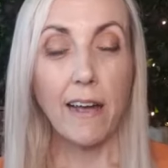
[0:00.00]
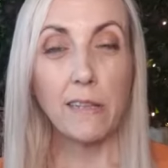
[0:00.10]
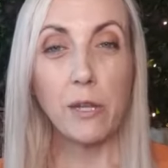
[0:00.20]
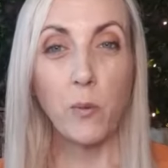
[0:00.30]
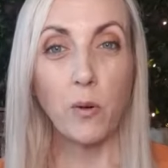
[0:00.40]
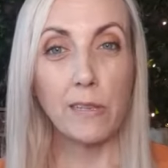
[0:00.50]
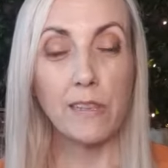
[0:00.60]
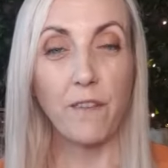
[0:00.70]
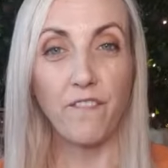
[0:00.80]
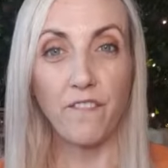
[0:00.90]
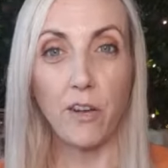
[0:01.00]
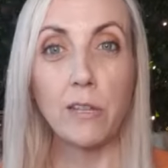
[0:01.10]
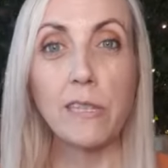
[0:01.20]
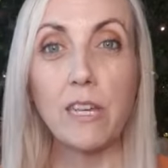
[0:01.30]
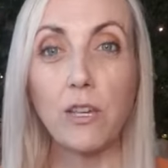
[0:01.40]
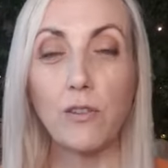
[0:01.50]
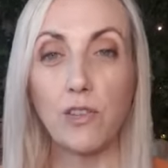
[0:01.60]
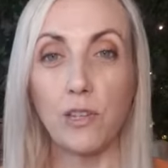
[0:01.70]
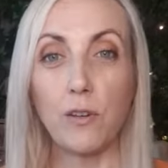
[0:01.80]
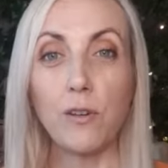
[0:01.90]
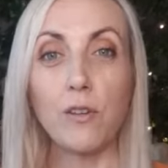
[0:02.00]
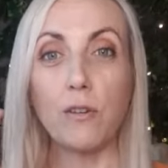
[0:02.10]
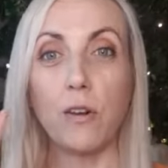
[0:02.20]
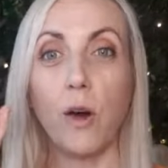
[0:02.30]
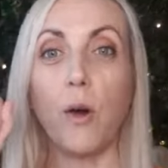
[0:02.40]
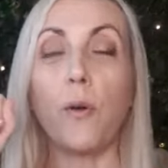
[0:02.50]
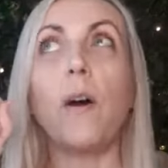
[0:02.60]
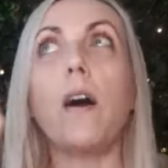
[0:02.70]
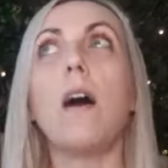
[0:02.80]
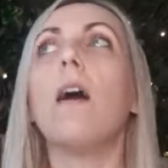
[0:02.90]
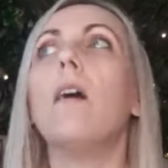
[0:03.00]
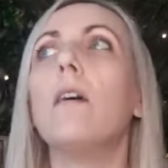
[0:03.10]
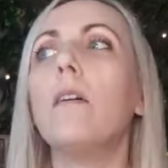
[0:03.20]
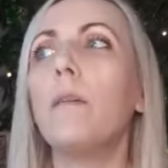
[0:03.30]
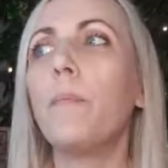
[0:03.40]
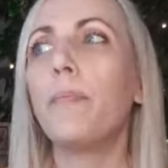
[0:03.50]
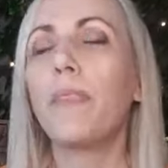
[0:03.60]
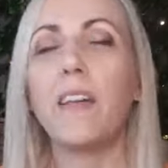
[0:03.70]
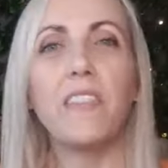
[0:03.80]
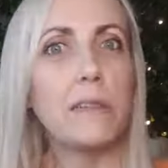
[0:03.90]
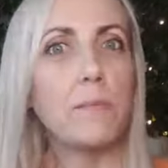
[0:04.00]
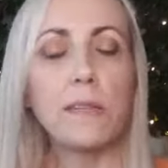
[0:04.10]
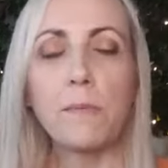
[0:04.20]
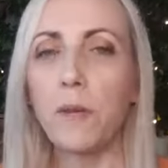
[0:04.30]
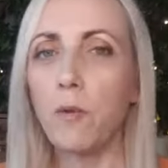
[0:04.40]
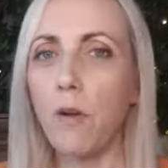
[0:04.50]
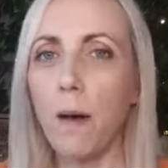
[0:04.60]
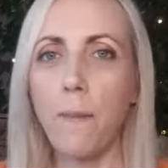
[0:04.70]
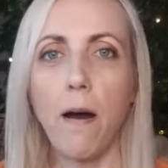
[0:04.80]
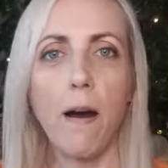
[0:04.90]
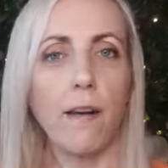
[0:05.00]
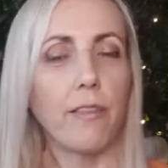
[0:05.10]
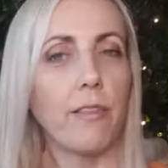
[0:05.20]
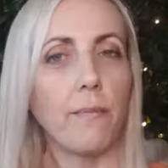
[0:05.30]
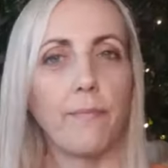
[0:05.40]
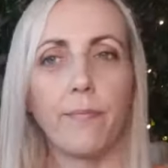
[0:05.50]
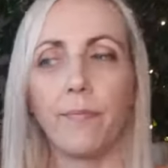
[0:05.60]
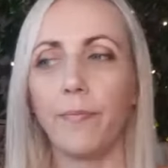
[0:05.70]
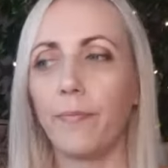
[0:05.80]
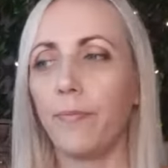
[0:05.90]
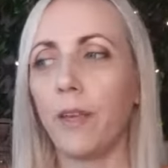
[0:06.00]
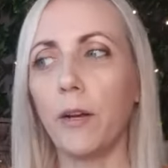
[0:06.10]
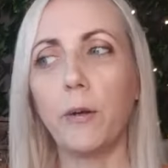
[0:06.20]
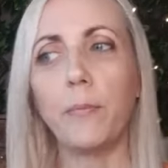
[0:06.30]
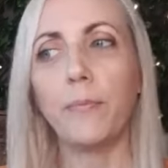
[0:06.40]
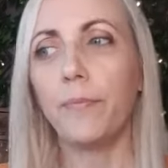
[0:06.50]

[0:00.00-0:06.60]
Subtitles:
And so what's the first thing you do? You go, oh, this mustn't be the right path. No.